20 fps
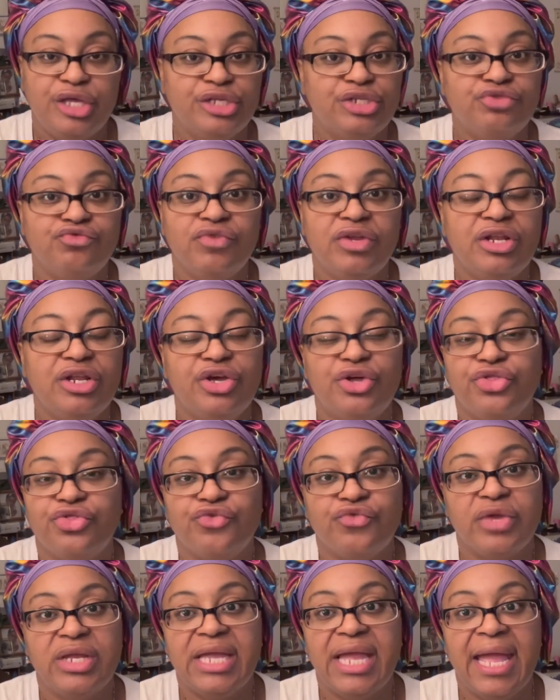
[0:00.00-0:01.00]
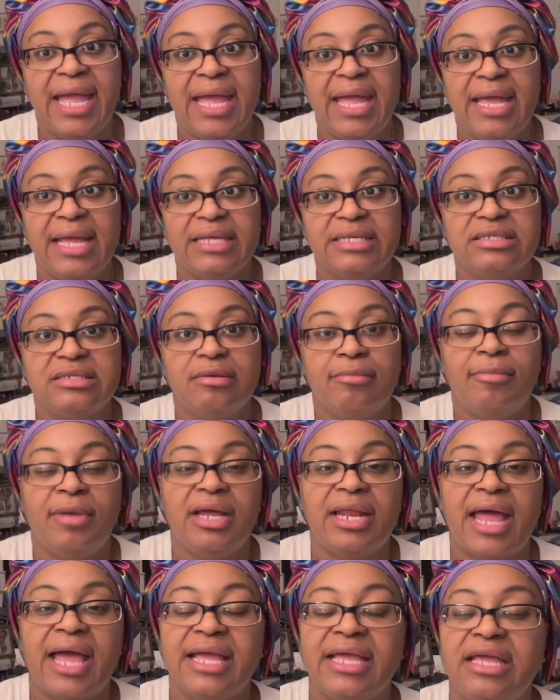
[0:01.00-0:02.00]
is really a 3X,
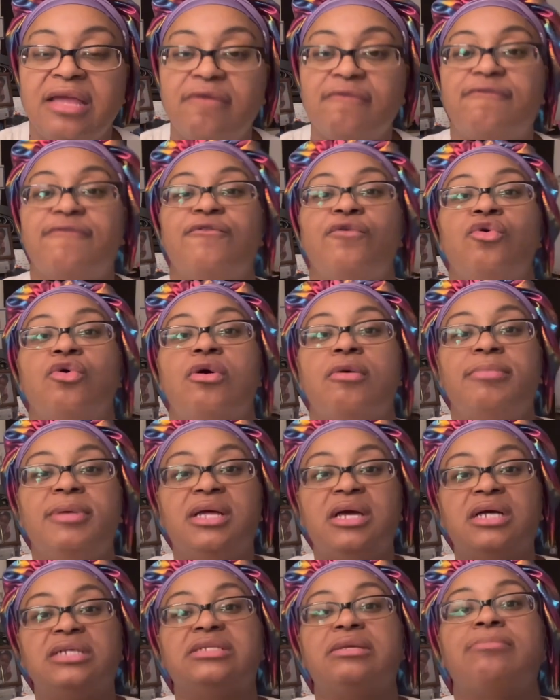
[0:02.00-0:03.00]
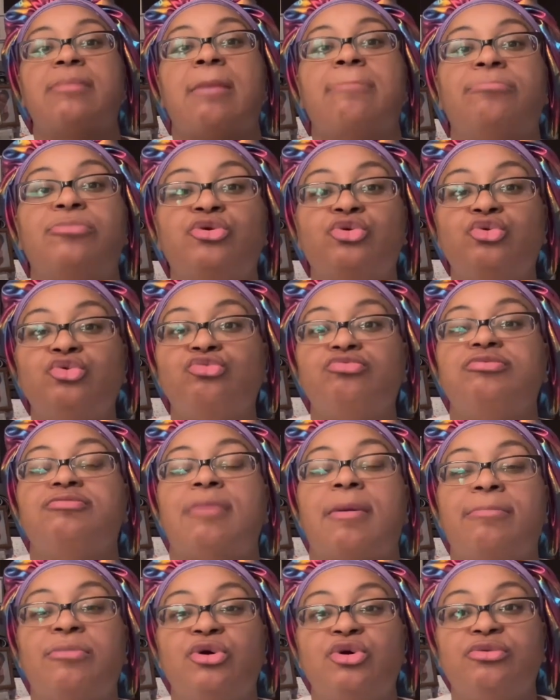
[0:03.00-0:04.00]
but I get 4 because of my boobs.
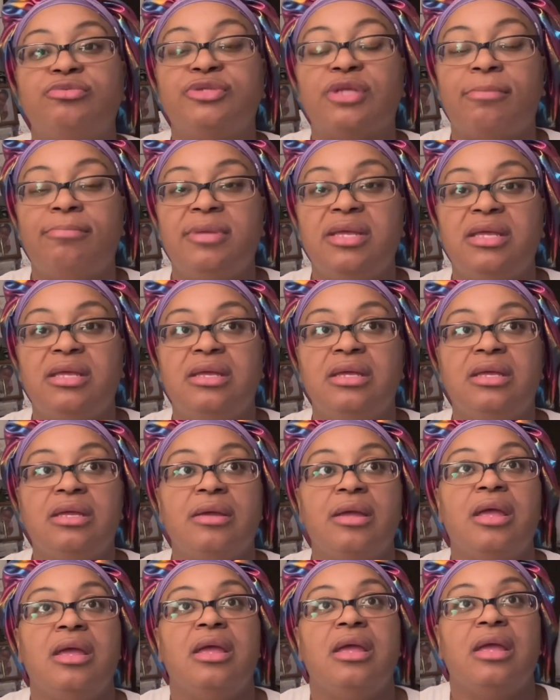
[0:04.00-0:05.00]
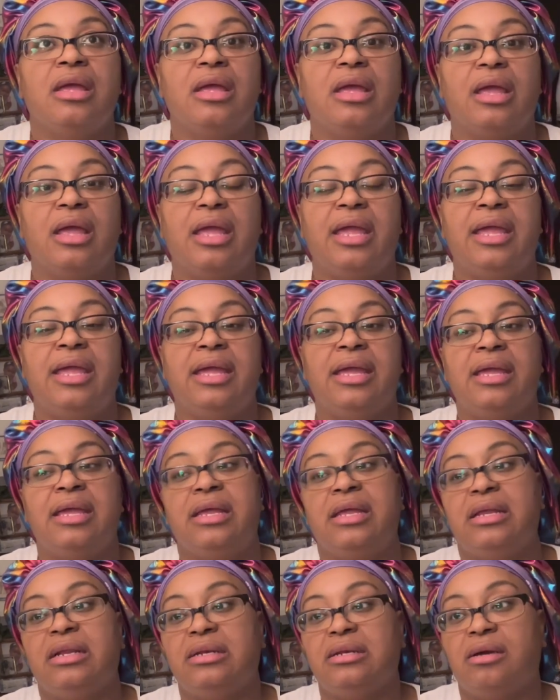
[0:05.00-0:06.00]
My boobs are big
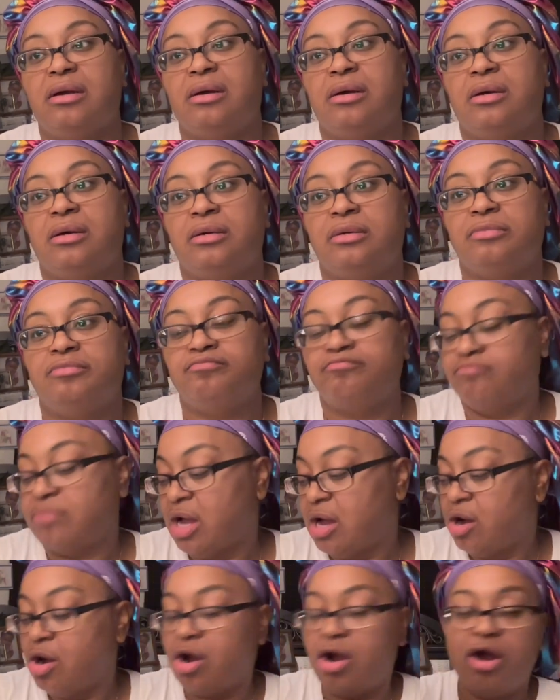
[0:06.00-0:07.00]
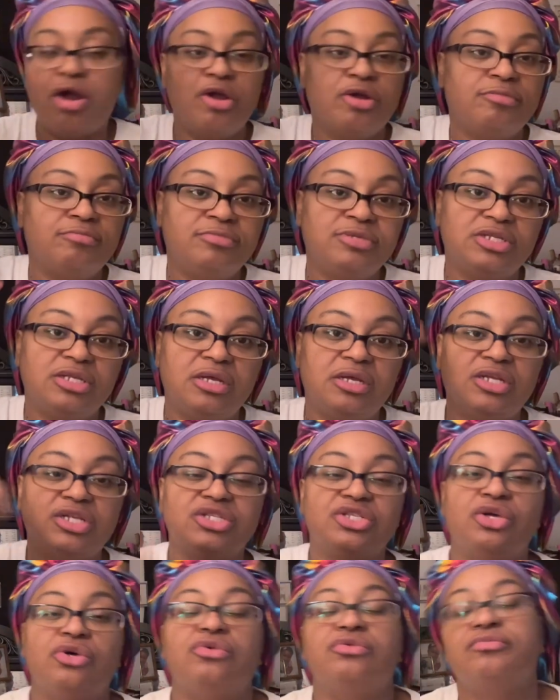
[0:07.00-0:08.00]
and um, my arms.
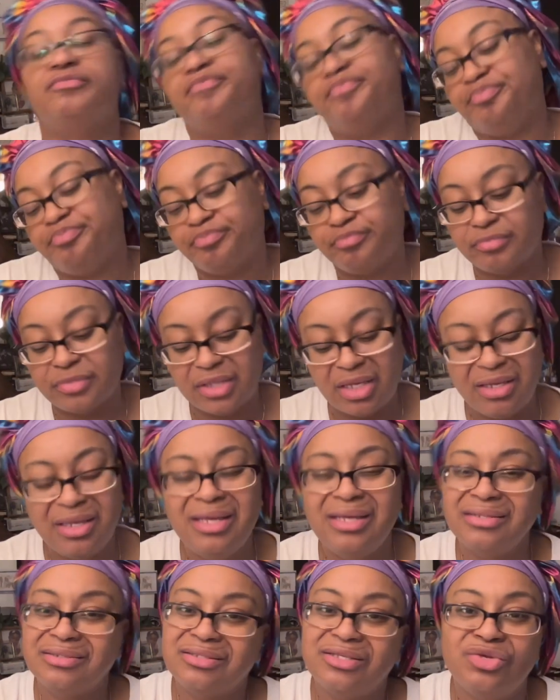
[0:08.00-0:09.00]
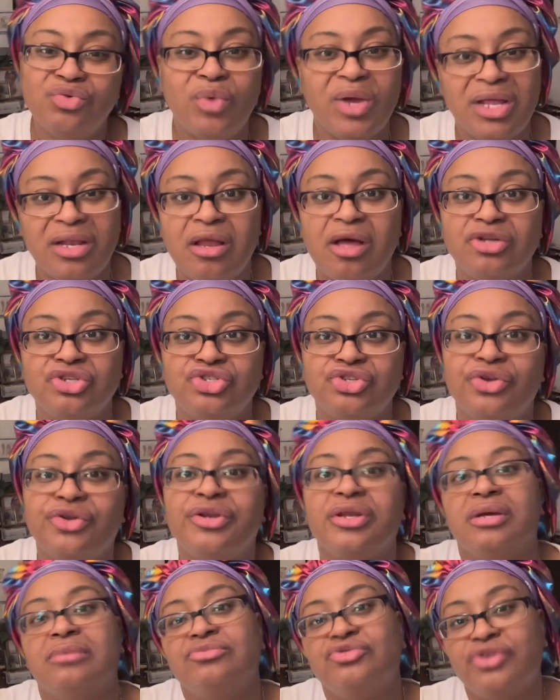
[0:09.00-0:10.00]
So Hence the weight loss
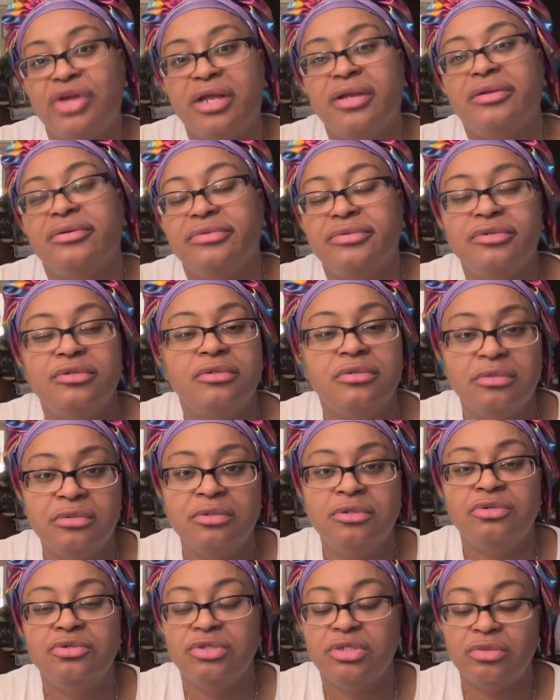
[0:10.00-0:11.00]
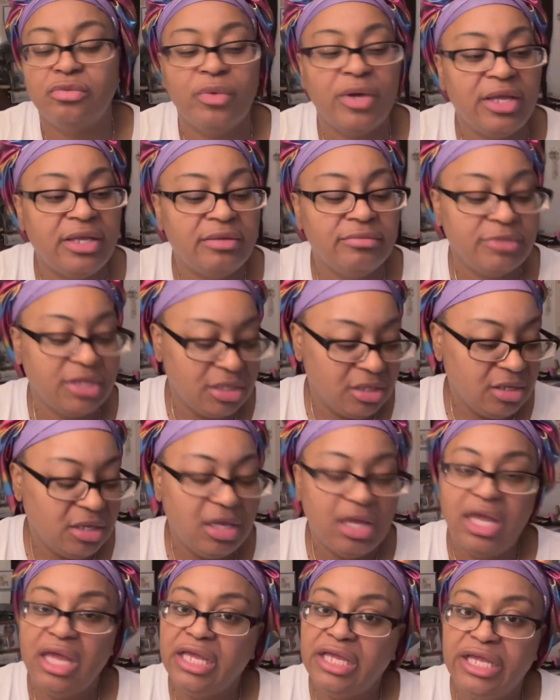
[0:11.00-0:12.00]
journey. I'm trying to lose the weight
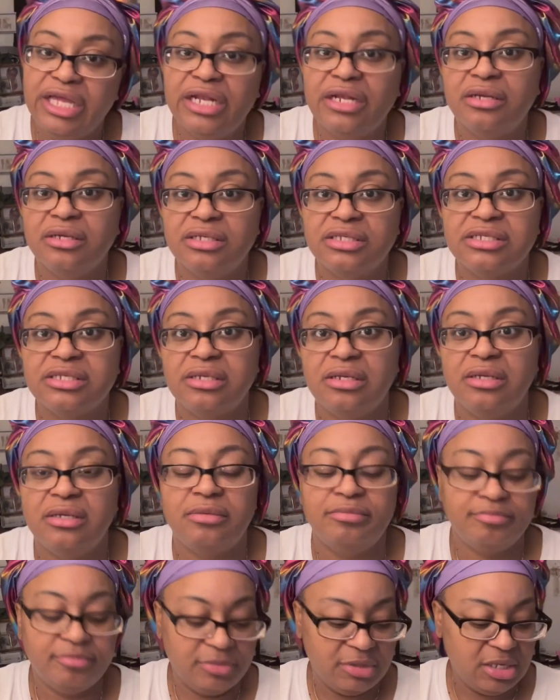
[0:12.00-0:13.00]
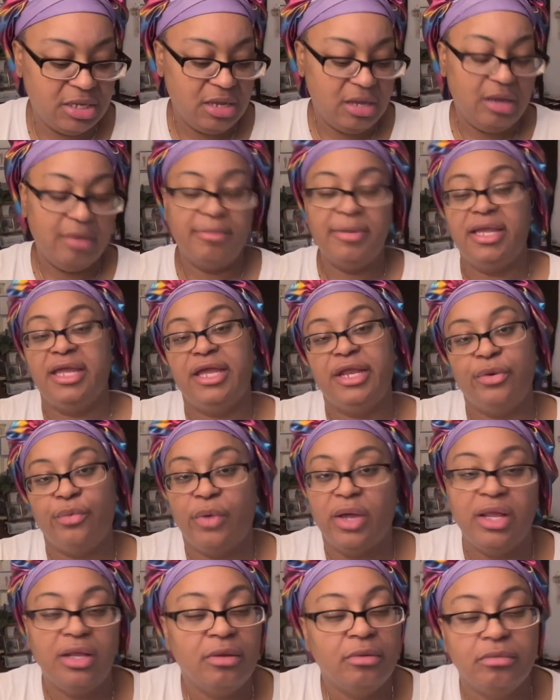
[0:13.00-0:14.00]
and get a little slim. But
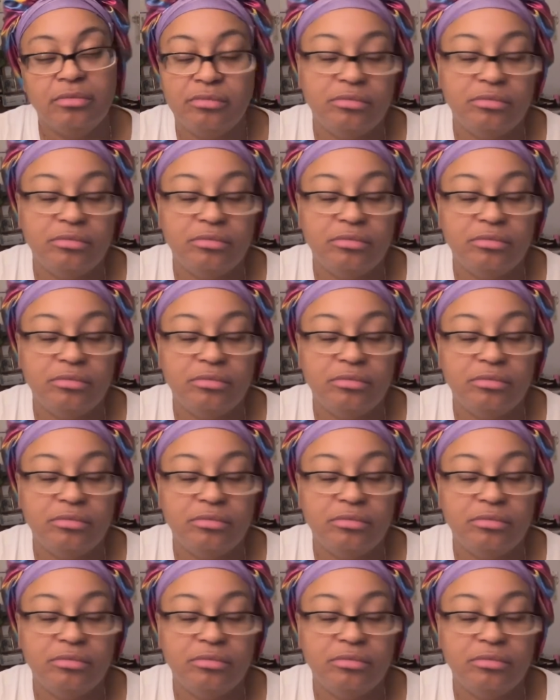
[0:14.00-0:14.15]
anyway,